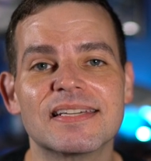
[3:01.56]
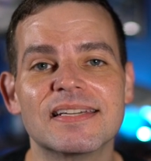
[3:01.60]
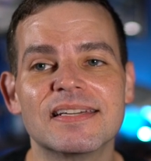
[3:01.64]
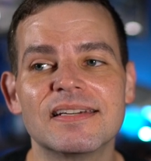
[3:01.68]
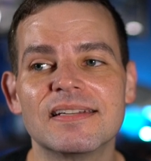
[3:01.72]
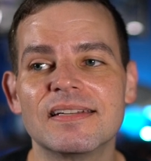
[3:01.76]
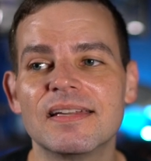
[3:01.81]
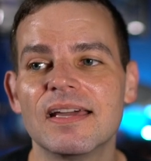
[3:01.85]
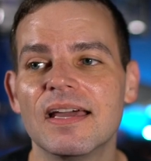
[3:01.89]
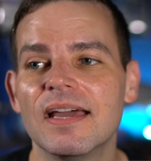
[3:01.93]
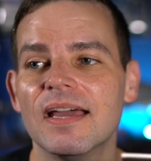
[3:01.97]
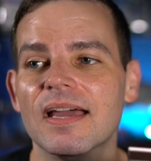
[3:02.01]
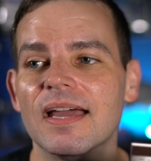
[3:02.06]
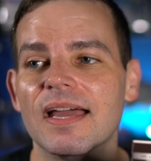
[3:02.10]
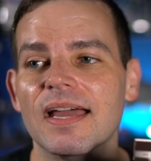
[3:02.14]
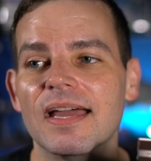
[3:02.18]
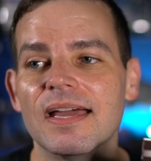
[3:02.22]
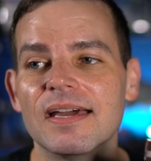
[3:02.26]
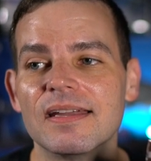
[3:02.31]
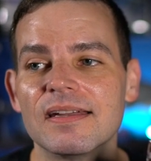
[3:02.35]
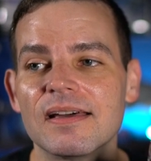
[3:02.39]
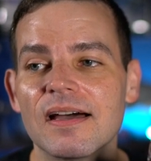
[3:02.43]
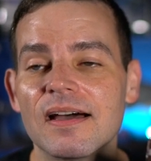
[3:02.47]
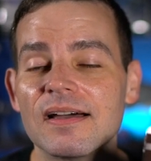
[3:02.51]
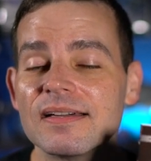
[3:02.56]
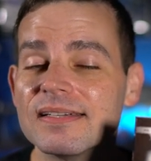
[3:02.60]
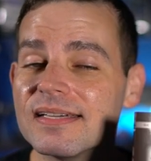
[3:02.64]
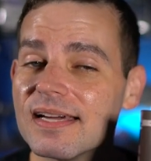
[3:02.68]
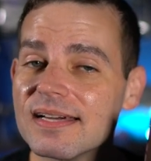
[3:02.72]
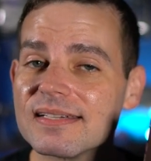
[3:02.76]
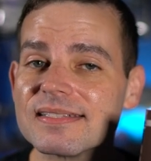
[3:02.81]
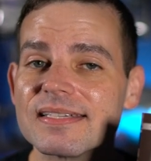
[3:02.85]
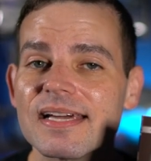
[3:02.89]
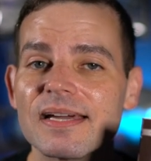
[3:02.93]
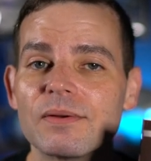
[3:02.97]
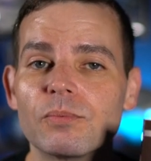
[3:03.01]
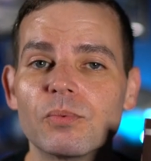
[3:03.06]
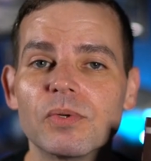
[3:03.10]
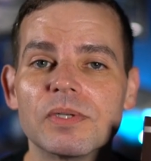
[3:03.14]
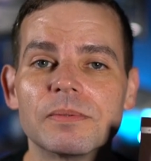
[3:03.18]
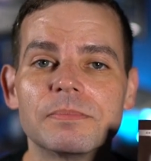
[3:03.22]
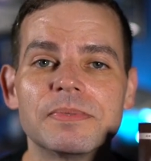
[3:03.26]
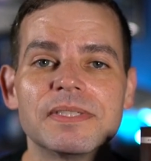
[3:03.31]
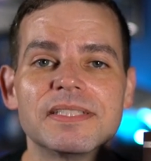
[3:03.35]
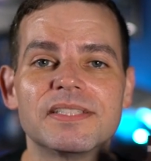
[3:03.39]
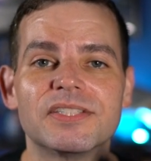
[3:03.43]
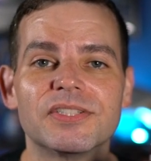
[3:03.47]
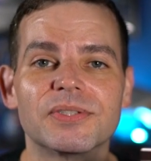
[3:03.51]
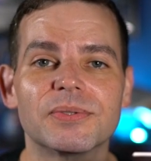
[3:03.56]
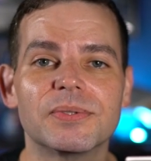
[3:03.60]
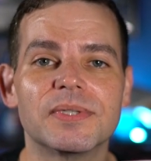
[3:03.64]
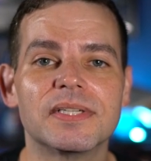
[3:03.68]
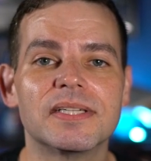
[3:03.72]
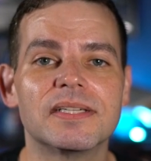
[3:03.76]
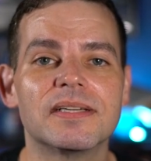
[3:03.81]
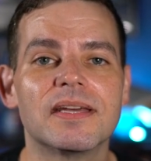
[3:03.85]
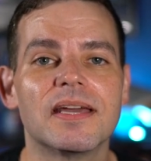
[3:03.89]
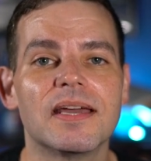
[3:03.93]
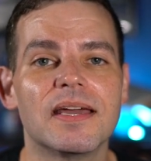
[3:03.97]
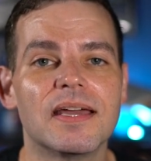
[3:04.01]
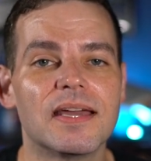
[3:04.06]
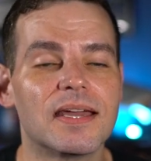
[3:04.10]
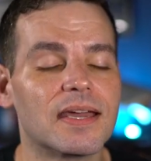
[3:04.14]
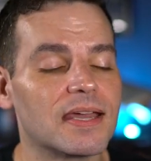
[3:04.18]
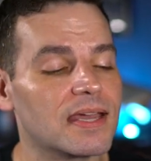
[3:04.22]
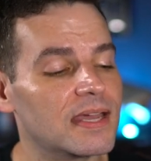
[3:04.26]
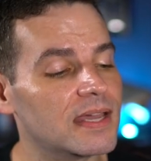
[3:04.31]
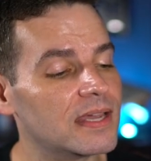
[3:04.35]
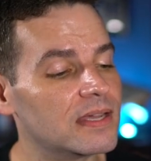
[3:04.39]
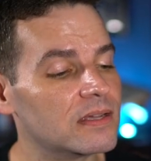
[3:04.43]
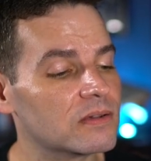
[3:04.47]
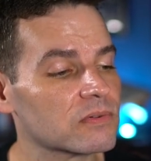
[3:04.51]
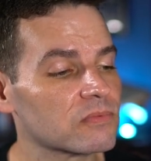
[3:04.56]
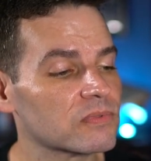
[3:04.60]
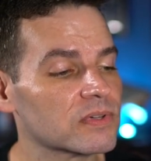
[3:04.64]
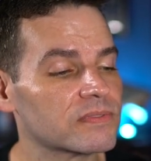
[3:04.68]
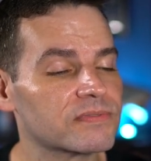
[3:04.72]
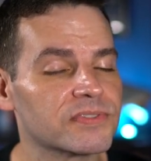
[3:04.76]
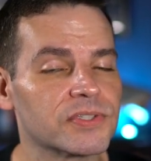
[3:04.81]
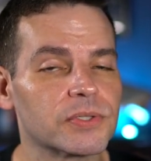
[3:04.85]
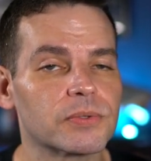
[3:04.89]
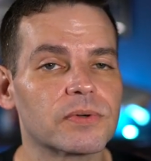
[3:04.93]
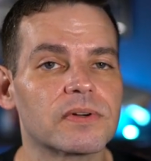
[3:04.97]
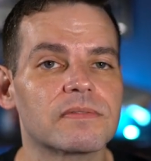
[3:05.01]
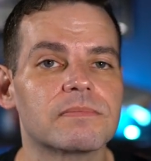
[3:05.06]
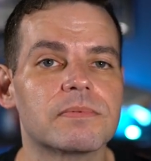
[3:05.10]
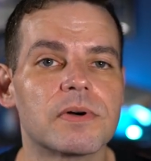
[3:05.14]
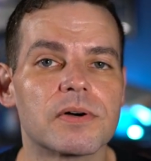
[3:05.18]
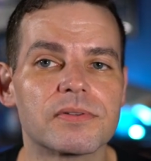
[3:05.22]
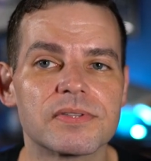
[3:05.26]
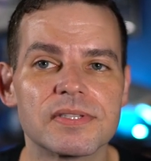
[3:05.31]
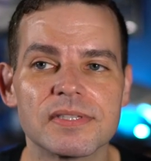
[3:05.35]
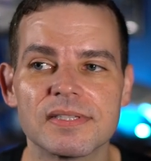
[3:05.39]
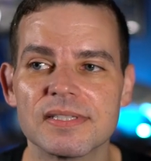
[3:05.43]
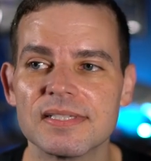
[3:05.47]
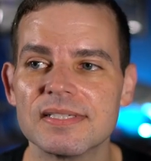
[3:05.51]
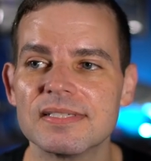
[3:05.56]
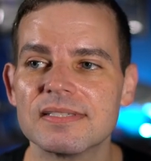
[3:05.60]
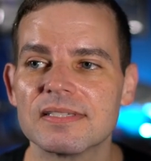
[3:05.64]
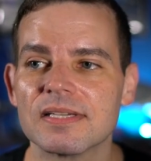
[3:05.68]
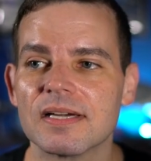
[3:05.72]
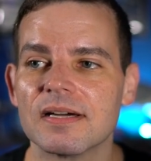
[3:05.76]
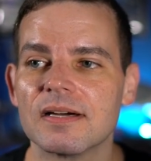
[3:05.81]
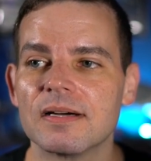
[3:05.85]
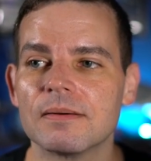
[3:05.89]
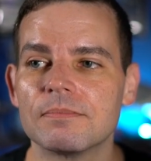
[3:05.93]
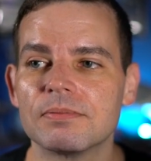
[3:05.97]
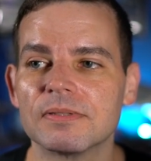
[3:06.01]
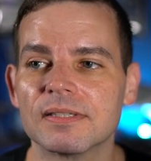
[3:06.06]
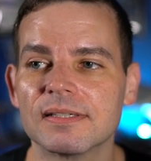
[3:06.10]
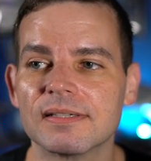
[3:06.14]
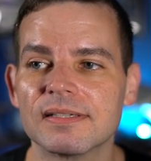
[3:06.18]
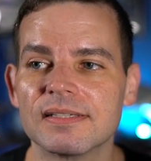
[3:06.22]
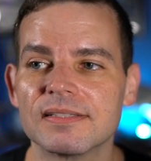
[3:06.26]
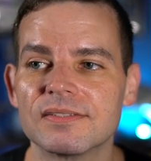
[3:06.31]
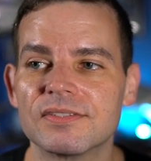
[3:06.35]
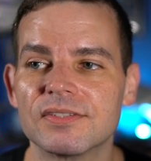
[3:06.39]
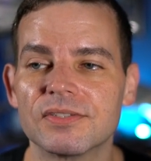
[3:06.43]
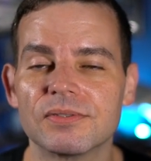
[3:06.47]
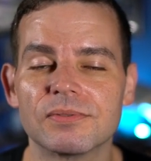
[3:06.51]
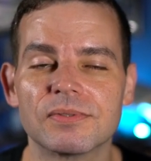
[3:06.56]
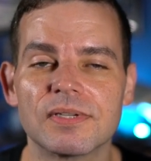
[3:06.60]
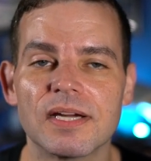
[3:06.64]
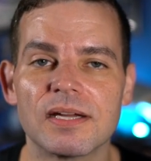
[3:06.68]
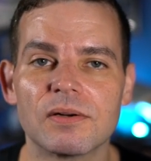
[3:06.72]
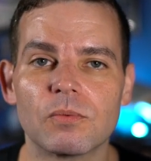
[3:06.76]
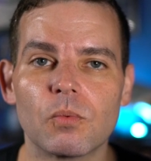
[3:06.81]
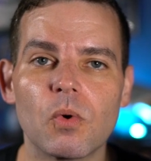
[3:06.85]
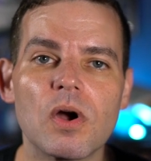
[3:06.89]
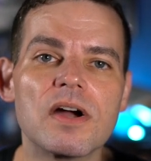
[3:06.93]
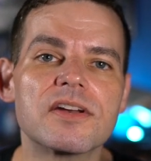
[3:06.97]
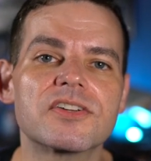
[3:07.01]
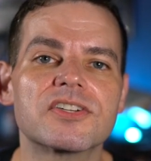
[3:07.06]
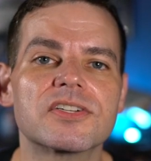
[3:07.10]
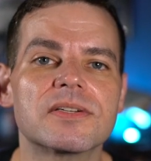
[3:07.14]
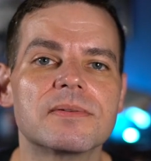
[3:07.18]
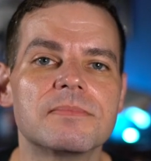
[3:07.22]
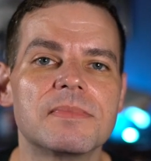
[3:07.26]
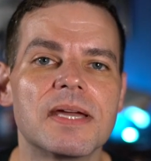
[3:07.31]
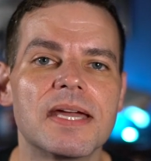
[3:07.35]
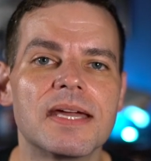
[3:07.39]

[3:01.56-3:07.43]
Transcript: in. And uh, yes, I will be doing a review of both of these, uh, planning to kind of watch them.